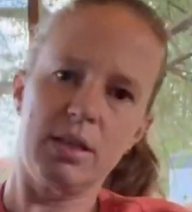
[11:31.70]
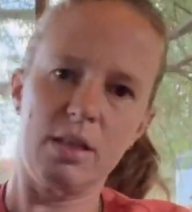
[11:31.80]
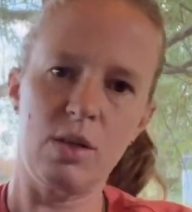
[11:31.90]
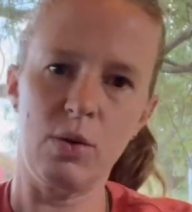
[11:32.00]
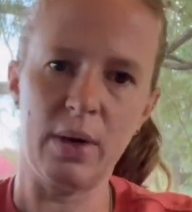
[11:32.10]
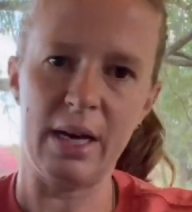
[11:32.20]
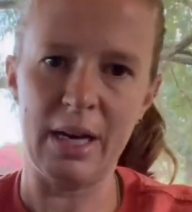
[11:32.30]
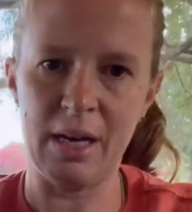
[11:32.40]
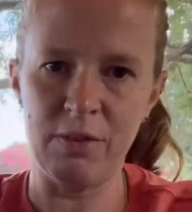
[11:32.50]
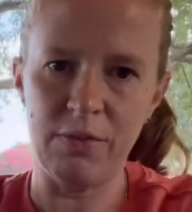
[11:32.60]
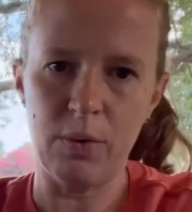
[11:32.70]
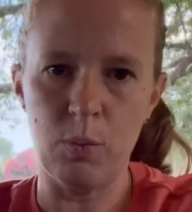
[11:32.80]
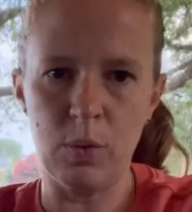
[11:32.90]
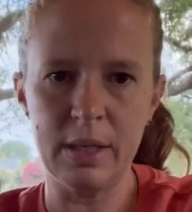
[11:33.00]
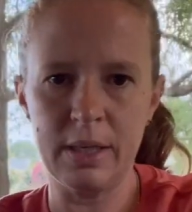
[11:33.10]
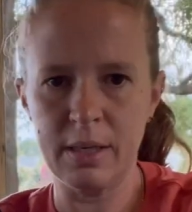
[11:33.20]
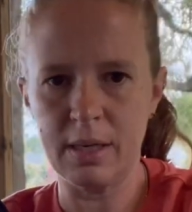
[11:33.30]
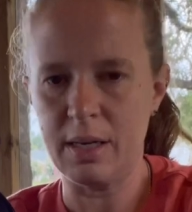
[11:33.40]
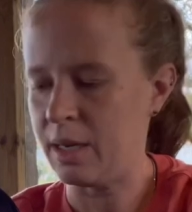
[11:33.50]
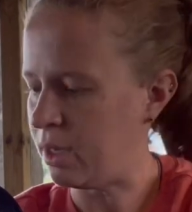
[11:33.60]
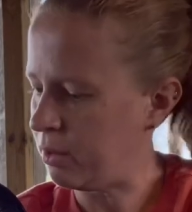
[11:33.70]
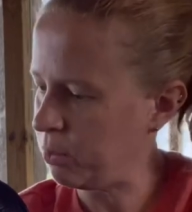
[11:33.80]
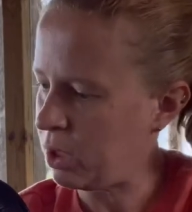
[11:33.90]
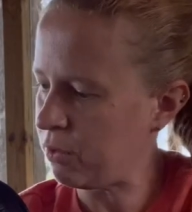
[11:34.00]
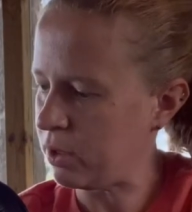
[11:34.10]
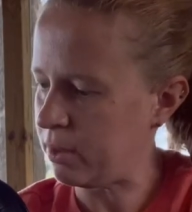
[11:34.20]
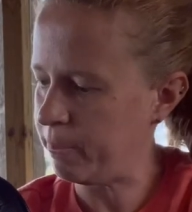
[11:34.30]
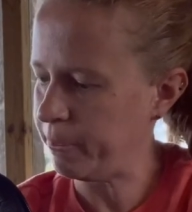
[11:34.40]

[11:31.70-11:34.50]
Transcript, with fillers: you have one uh, you have a,